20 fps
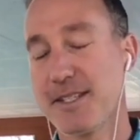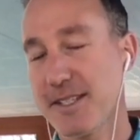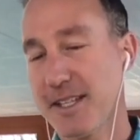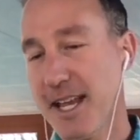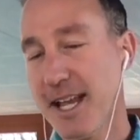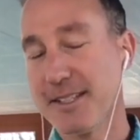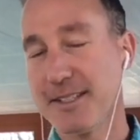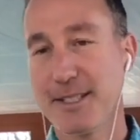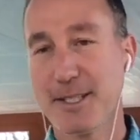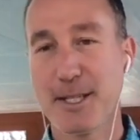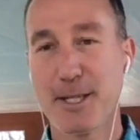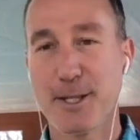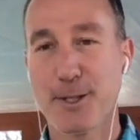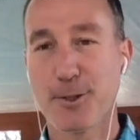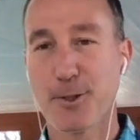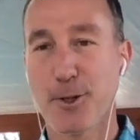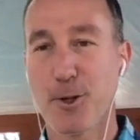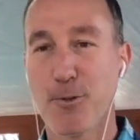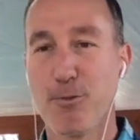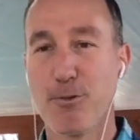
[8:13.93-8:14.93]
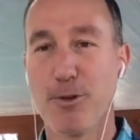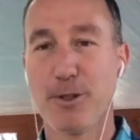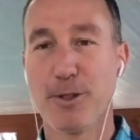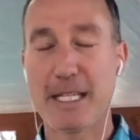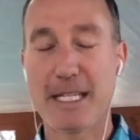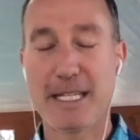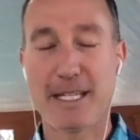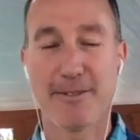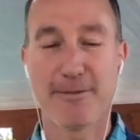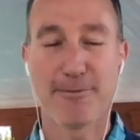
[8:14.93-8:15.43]
entities are
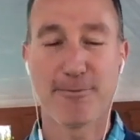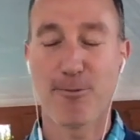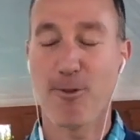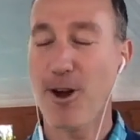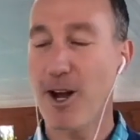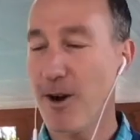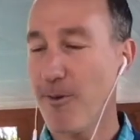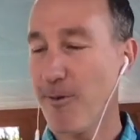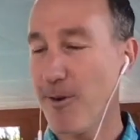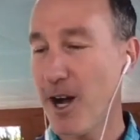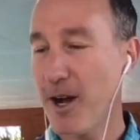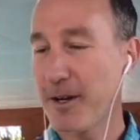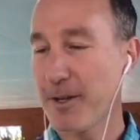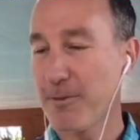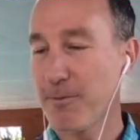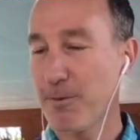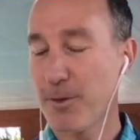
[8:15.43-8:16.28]
really rah-rahing